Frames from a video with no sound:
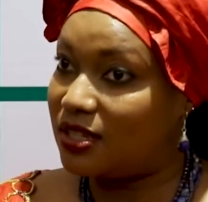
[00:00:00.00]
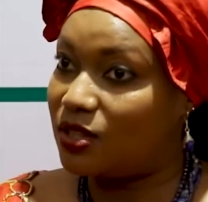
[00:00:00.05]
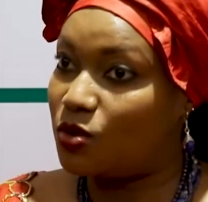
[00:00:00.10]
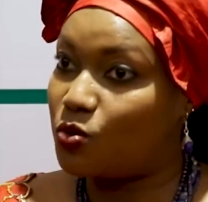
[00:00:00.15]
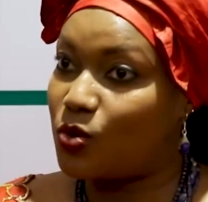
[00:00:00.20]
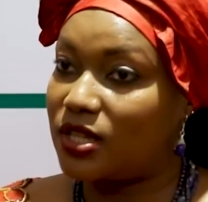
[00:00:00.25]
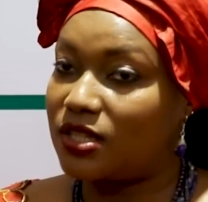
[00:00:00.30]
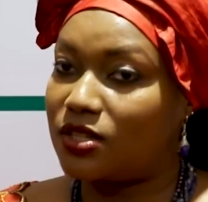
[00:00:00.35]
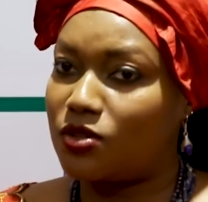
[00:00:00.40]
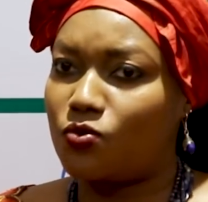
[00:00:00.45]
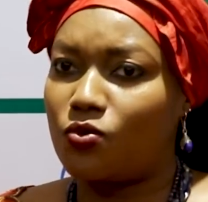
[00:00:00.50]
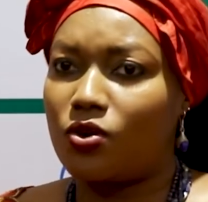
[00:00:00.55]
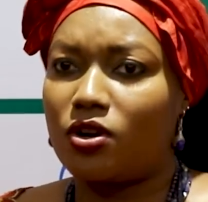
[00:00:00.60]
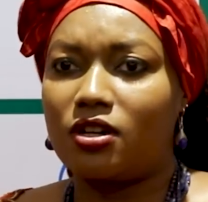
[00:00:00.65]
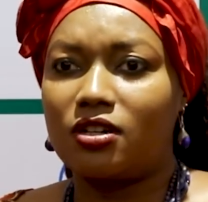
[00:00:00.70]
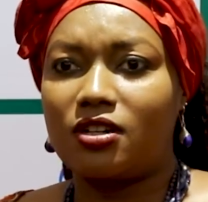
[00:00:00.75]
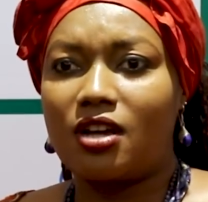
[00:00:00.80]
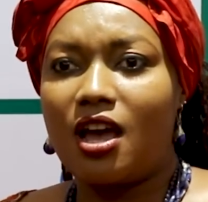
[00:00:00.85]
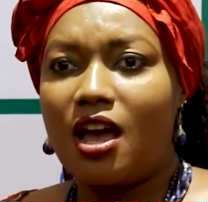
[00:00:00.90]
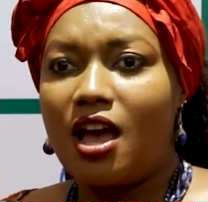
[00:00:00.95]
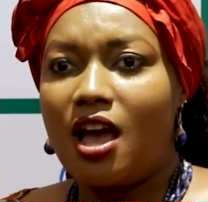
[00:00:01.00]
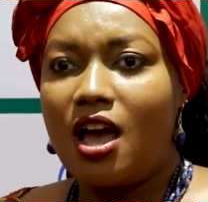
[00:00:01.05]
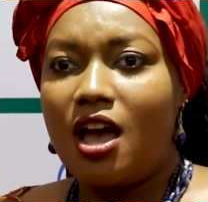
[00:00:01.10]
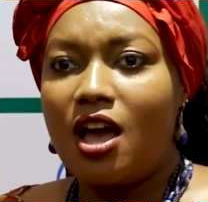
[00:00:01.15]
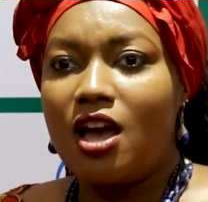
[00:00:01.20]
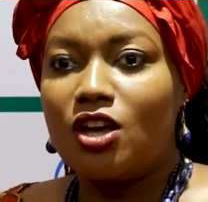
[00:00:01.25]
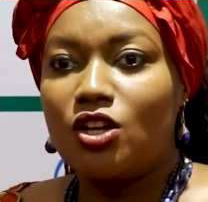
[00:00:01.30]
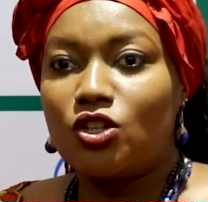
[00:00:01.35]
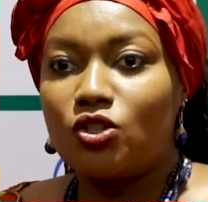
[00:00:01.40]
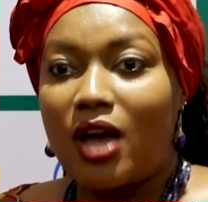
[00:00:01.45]
in the Western world.
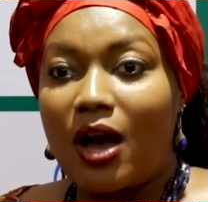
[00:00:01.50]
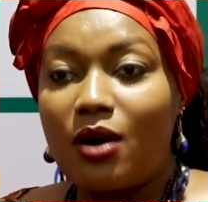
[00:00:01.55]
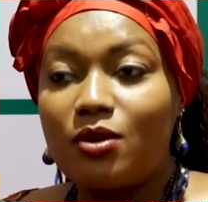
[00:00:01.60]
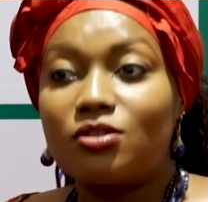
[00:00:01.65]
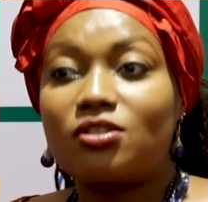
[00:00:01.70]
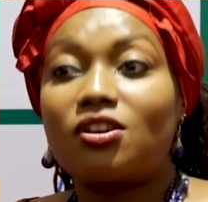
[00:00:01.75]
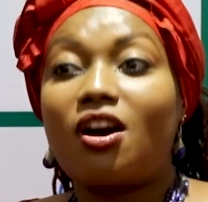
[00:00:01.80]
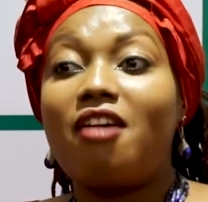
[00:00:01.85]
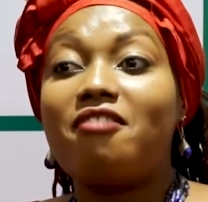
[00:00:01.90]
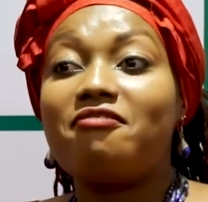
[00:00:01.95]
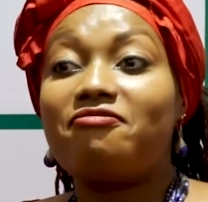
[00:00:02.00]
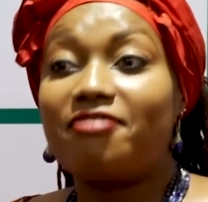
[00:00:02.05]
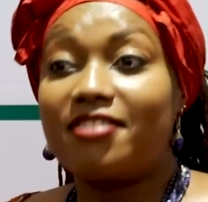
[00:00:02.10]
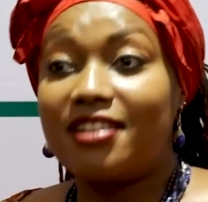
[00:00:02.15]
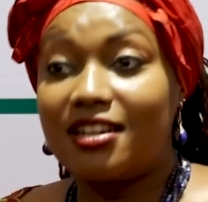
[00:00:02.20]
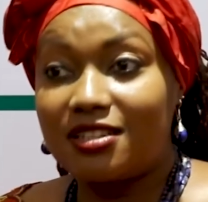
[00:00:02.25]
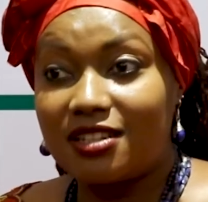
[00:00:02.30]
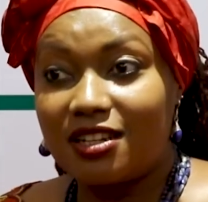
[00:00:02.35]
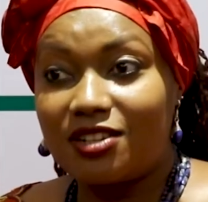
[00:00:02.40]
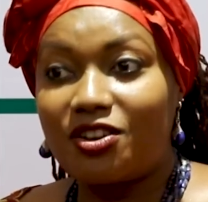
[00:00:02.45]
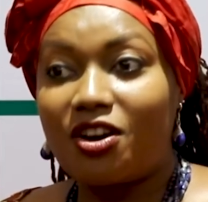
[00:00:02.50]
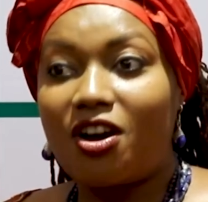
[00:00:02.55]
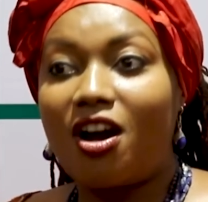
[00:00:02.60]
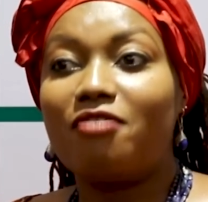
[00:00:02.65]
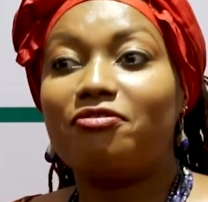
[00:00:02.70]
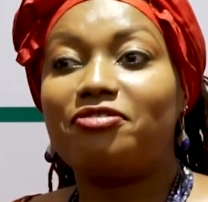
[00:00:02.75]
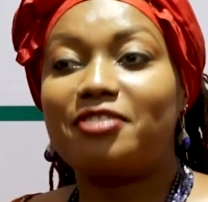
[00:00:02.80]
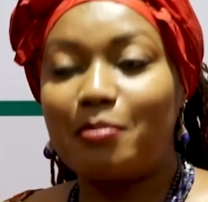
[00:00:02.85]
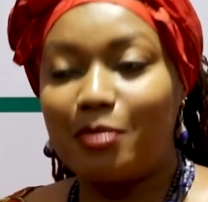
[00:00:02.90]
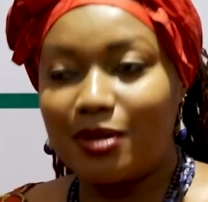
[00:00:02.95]
So I was confident and
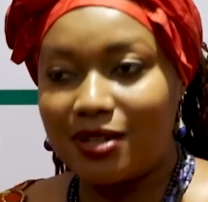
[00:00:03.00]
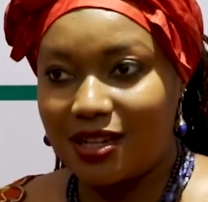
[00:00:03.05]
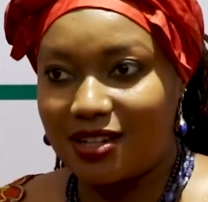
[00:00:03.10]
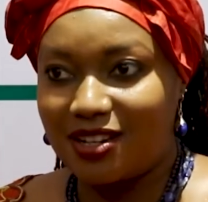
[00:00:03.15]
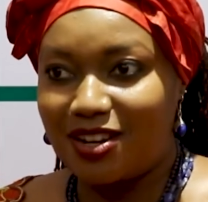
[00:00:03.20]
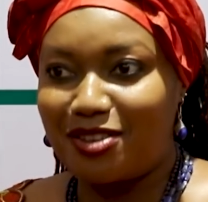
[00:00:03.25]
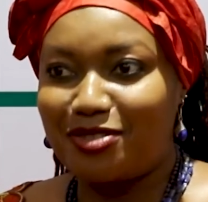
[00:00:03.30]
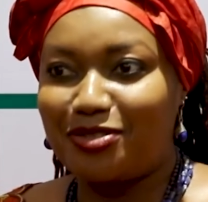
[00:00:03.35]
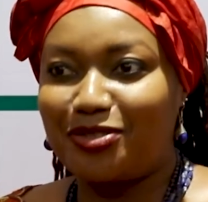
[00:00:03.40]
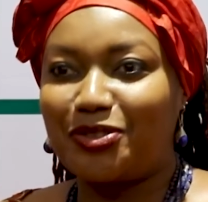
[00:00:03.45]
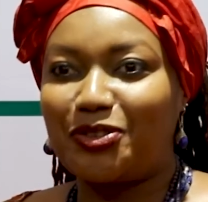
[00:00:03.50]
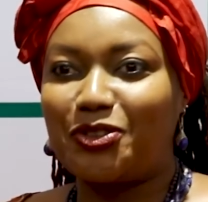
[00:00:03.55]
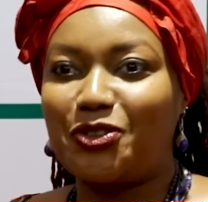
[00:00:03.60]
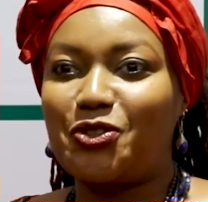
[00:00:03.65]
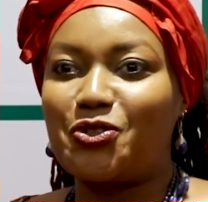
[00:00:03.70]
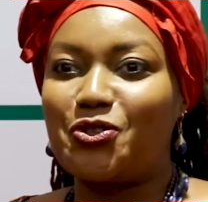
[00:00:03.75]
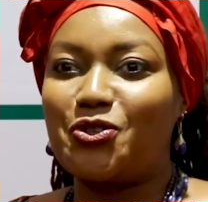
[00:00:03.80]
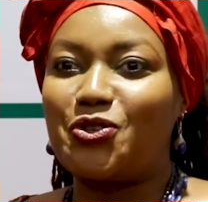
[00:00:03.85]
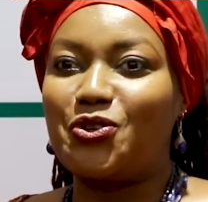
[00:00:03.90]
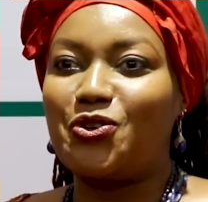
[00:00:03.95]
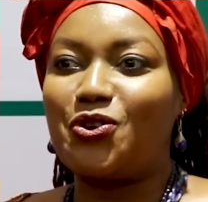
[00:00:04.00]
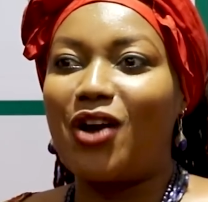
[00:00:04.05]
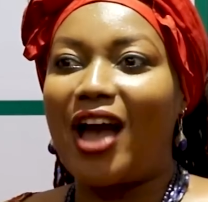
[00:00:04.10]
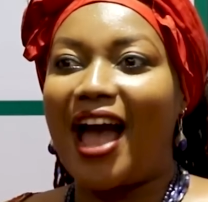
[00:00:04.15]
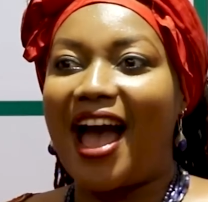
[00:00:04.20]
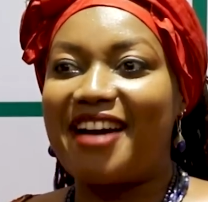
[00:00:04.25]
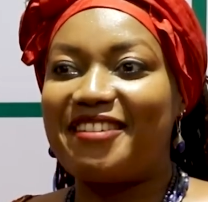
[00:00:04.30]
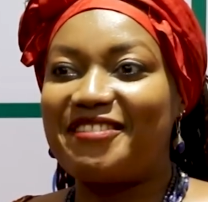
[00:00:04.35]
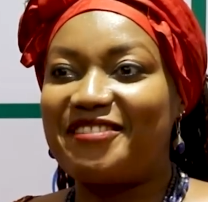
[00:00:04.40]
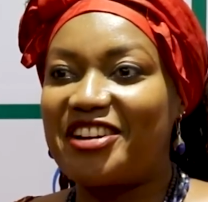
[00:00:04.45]
comfortable enough to
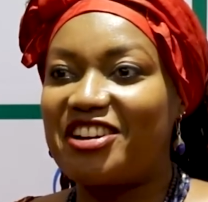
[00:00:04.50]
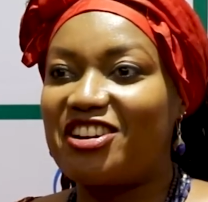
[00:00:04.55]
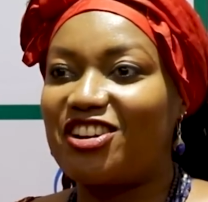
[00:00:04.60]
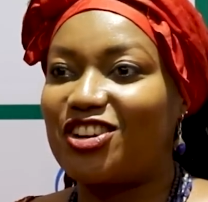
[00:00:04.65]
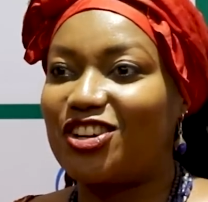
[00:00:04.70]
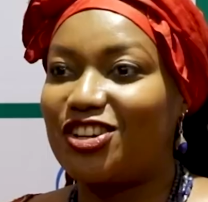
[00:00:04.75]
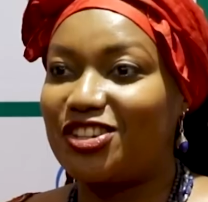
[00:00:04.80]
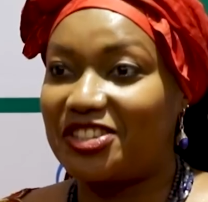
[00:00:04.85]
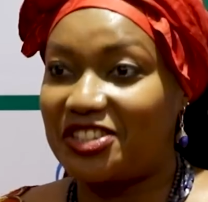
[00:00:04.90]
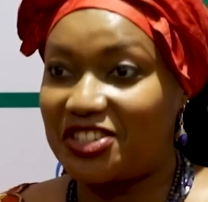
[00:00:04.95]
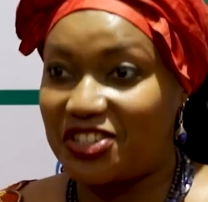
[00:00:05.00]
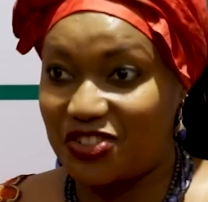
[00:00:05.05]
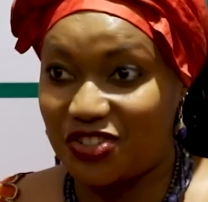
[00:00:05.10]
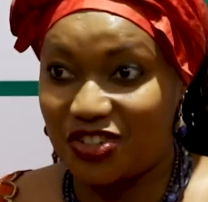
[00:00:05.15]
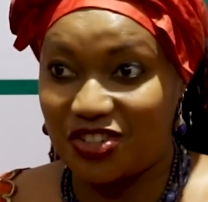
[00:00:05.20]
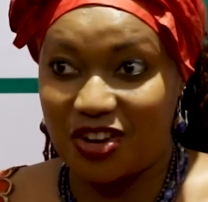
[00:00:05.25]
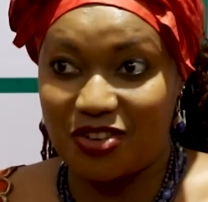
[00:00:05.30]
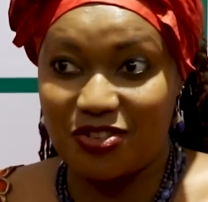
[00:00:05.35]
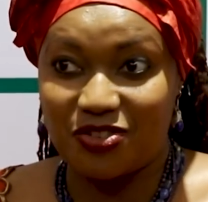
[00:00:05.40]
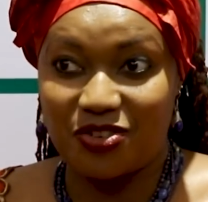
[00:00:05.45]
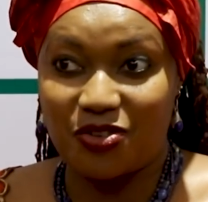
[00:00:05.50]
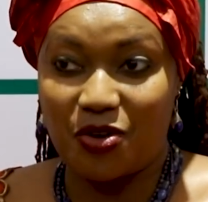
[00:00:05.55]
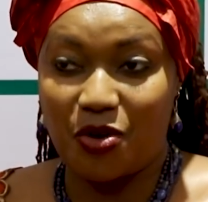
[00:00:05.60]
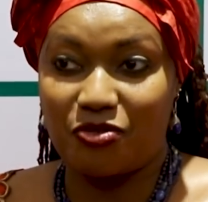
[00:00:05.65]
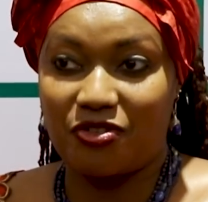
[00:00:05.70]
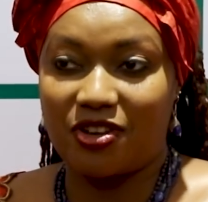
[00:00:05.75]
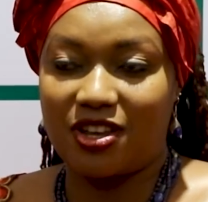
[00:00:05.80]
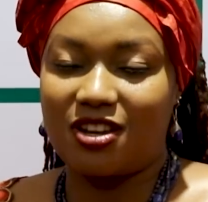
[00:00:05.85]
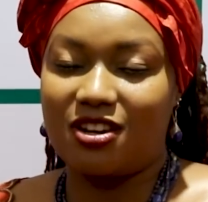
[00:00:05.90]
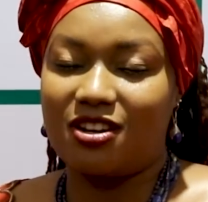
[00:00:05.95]
have her surgery done
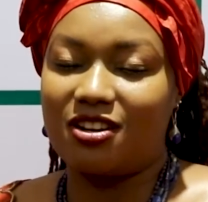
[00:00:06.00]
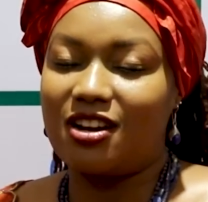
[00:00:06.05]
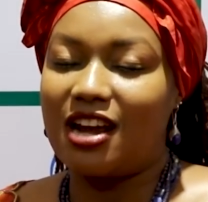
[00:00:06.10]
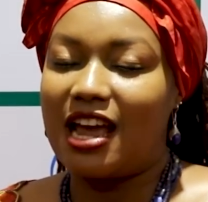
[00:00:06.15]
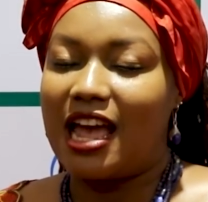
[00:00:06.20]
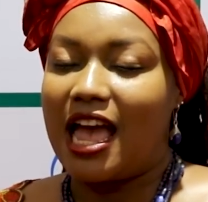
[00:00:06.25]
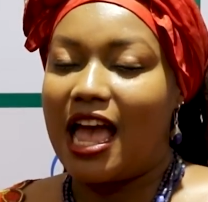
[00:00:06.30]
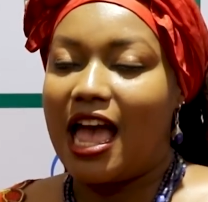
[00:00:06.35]
over here,